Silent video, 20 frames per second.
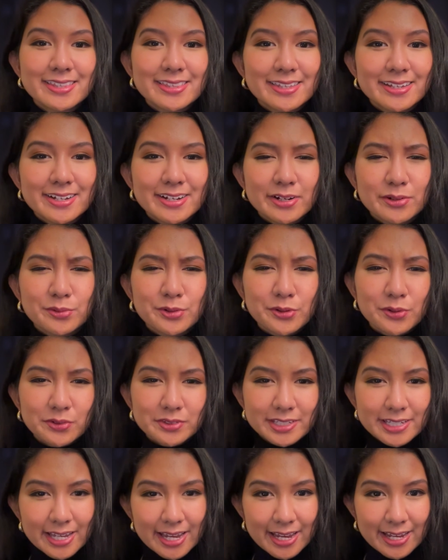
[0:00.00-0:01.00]
There were
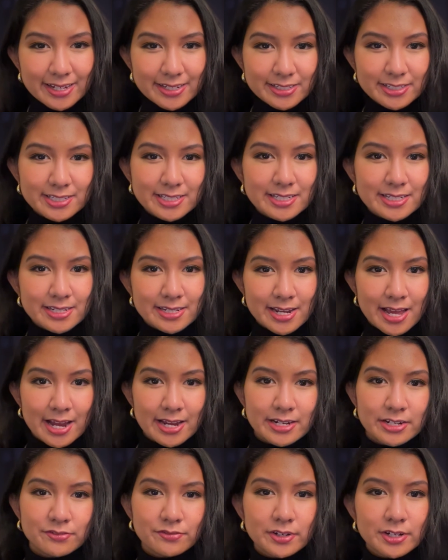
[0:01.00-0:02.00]
only 8 to
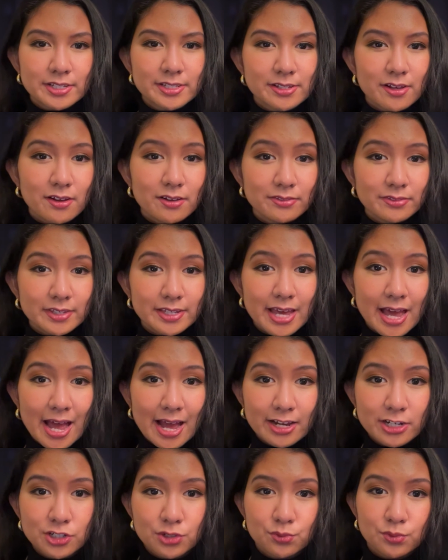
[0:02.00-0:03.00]
9 of us on the
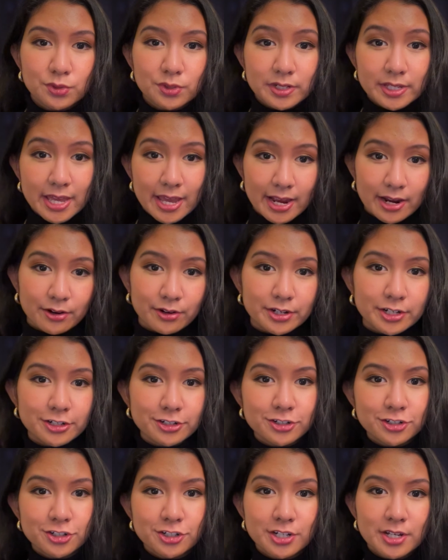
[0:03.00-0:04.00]
actual
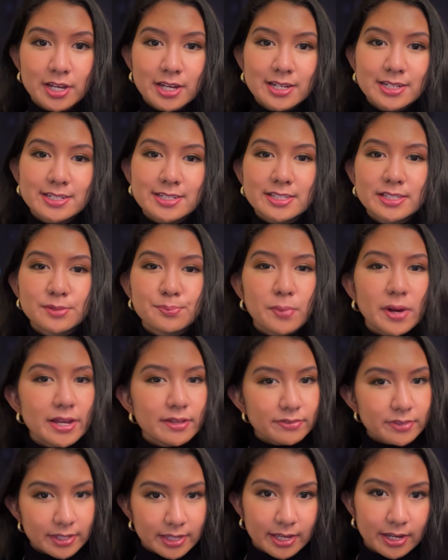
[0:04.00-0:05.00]
carriage,
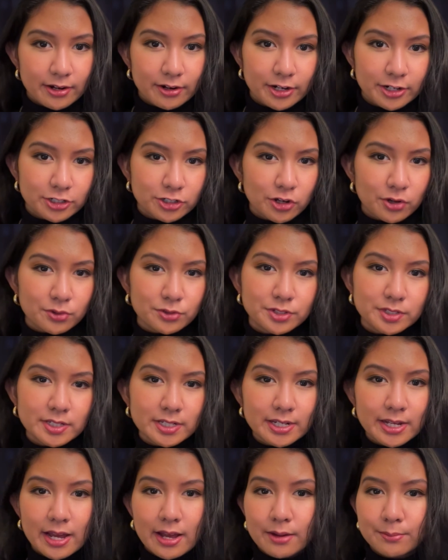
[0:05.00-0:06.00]
despite the carriage
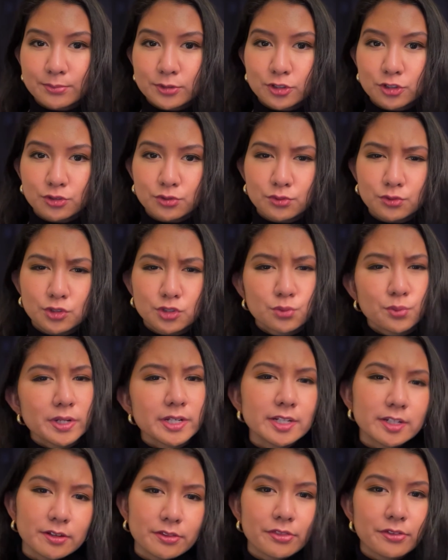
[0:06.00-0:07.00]
hosting up to
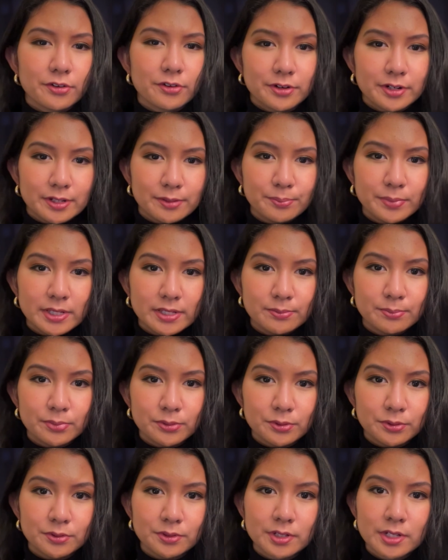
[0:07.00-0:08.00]
20 to 30
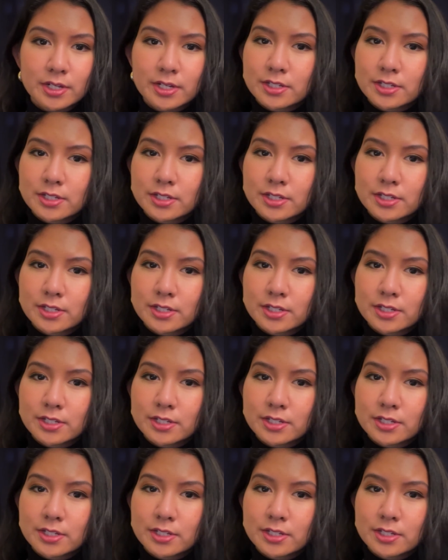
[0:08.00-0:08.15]
people.